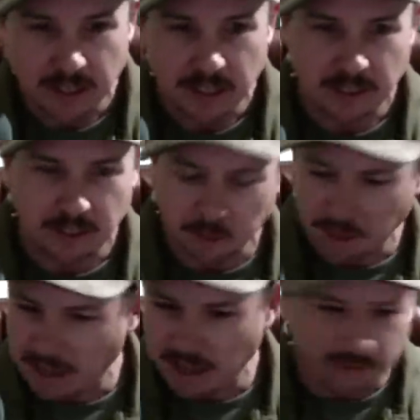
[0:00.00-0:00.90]
You know, we
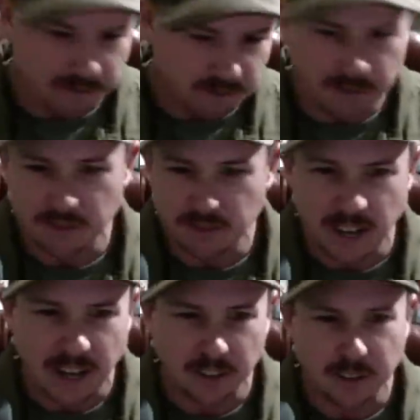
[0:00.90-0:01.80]
have
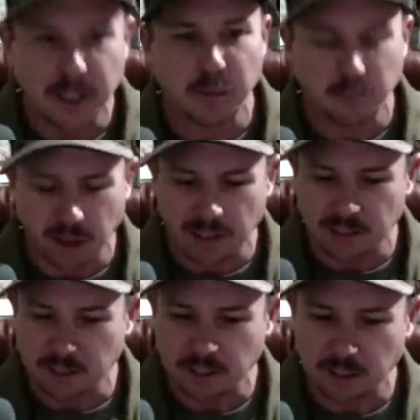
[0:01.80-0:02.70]
9 or 10 plots or so.